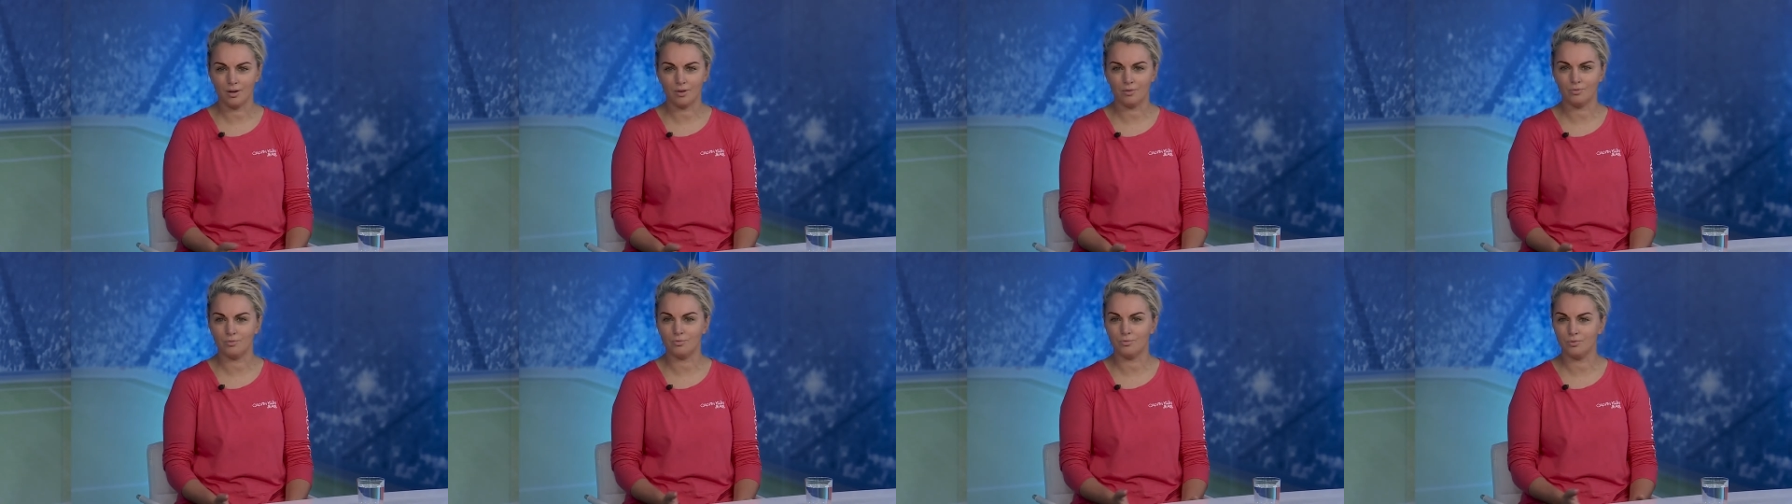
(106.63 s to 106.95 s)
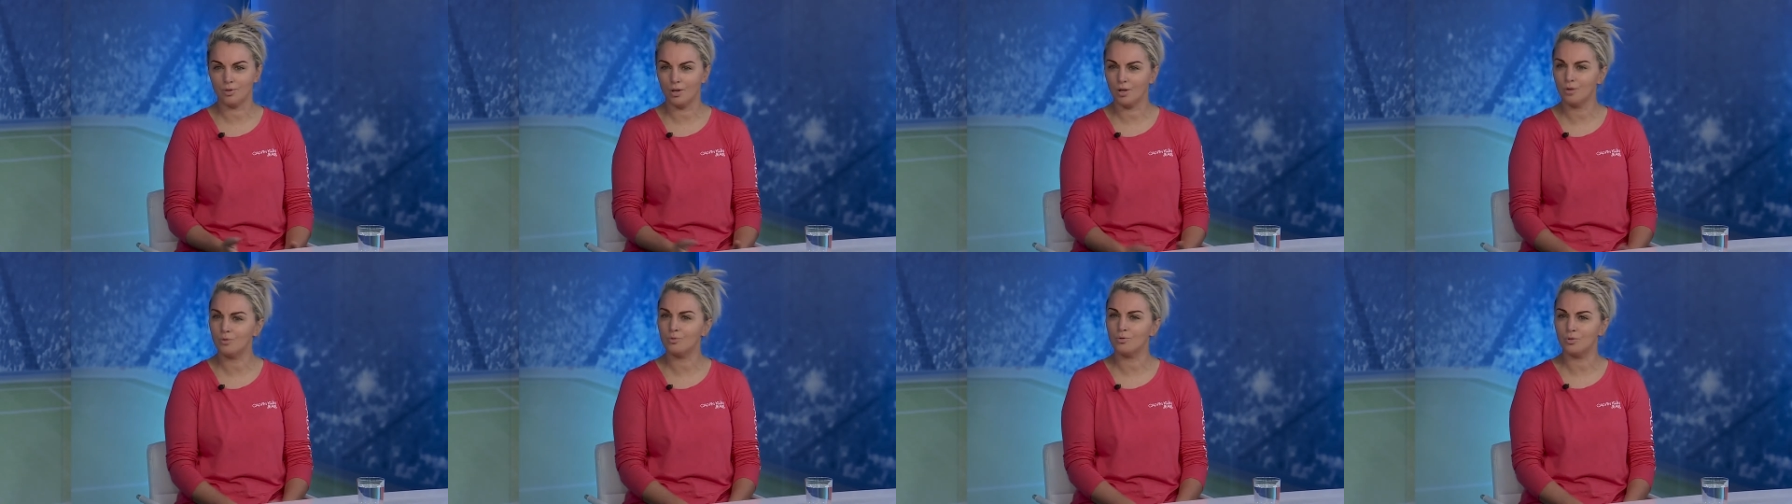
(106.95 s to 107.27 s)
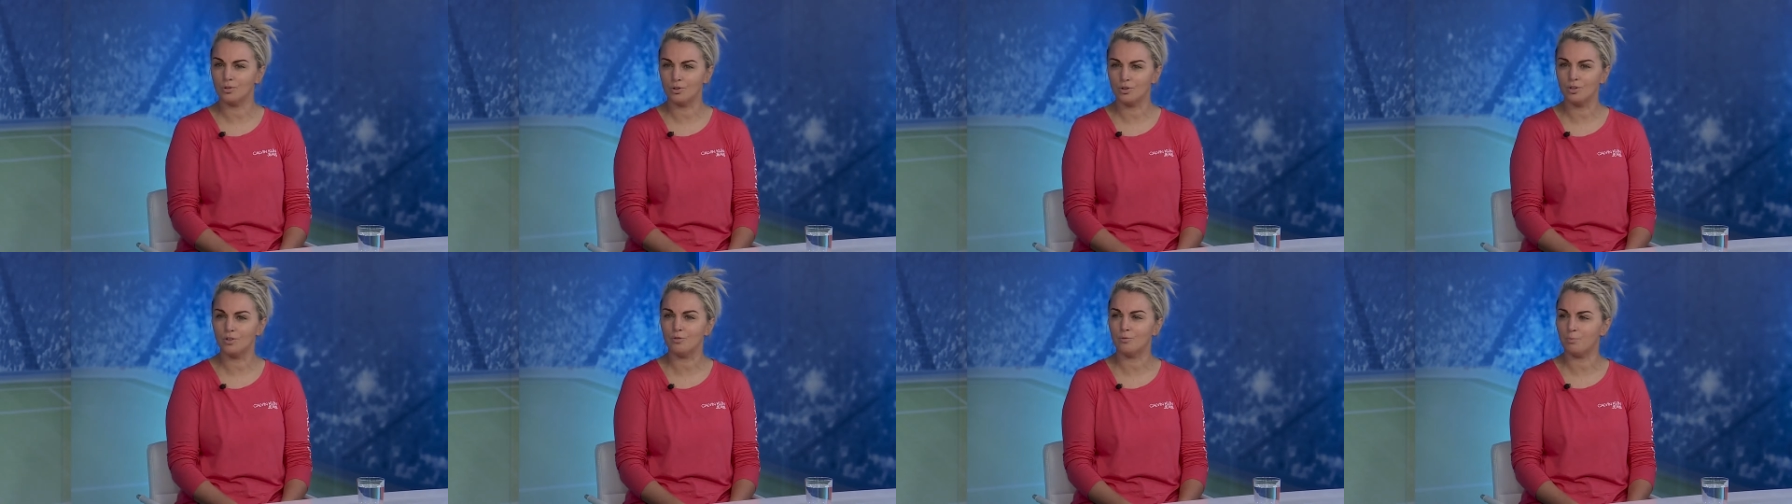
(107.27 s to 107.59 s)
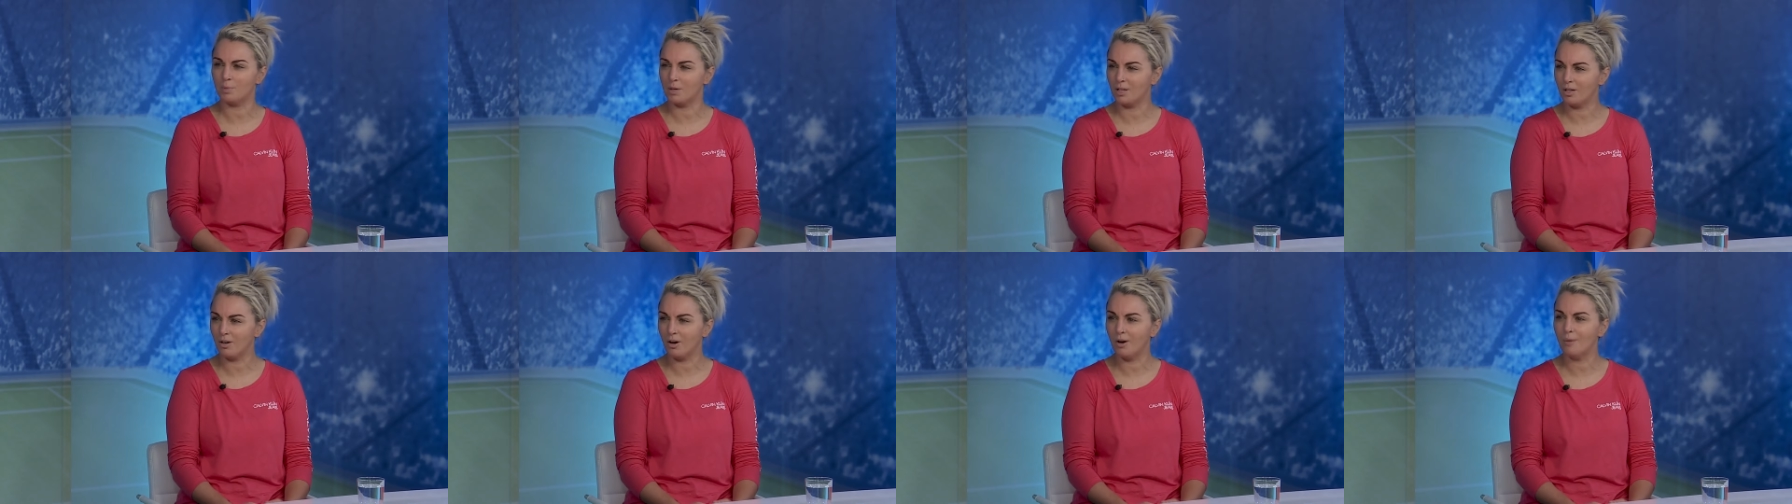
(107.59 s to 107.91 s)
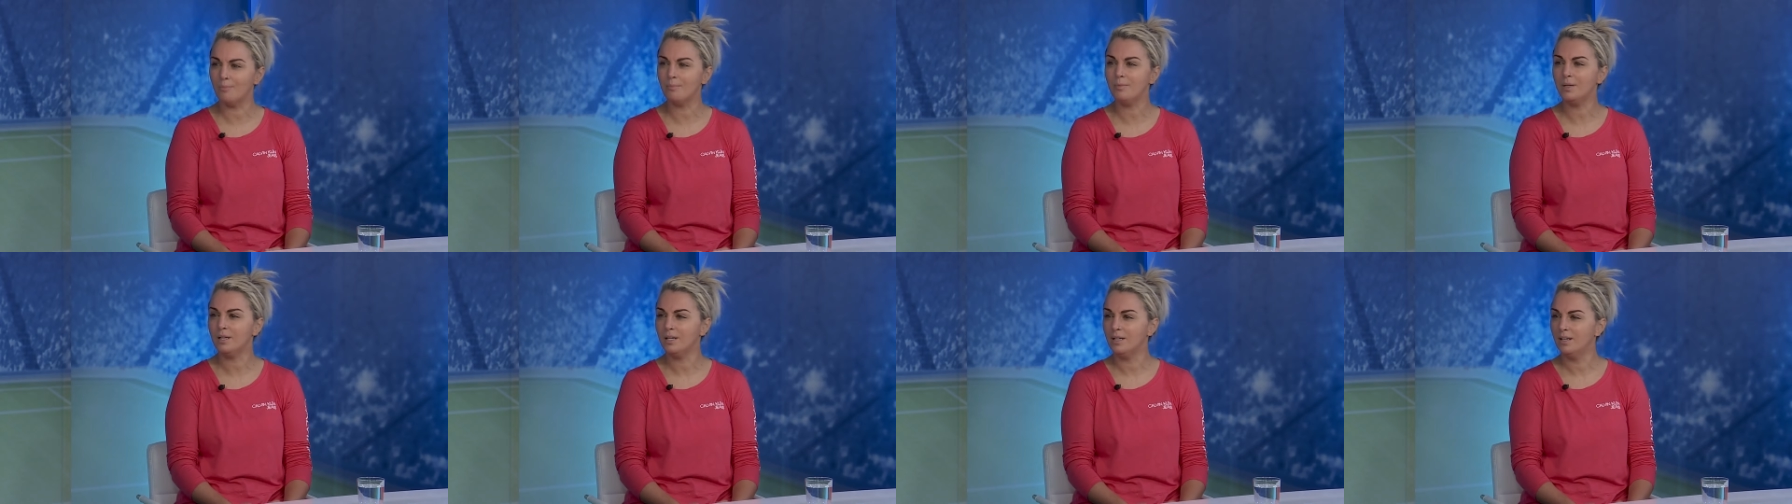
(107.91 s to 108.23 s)
good they've
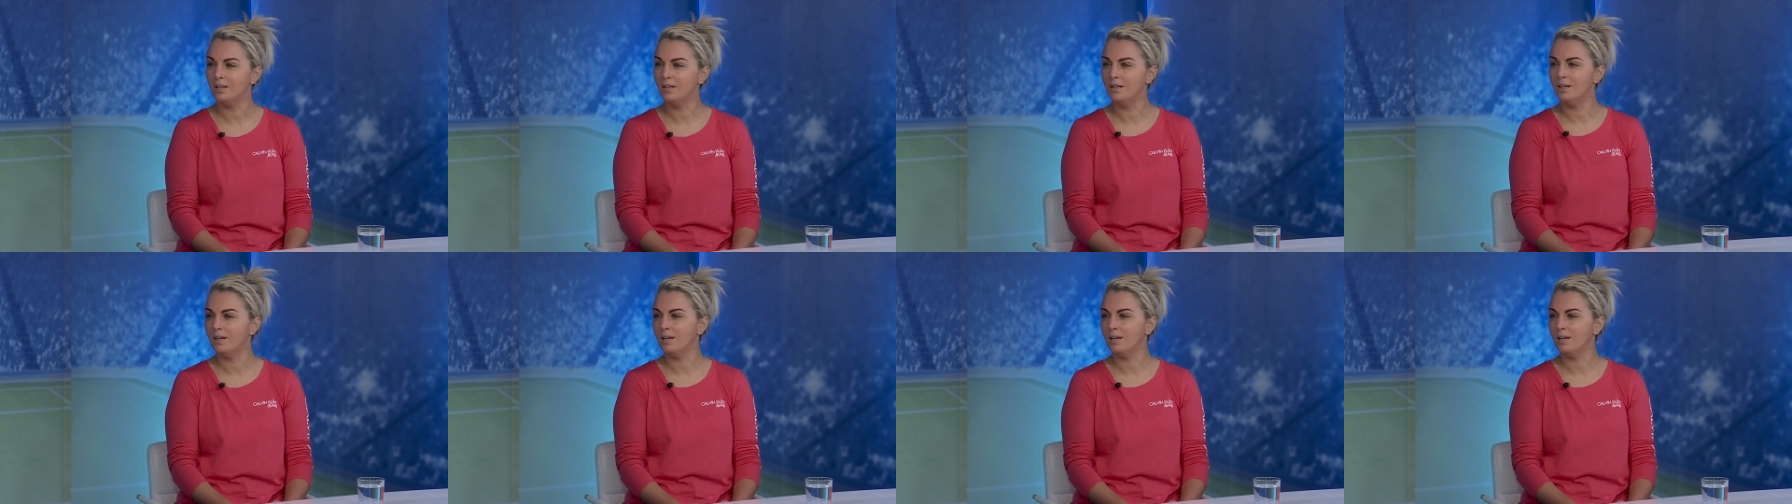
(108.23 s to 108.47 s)
become,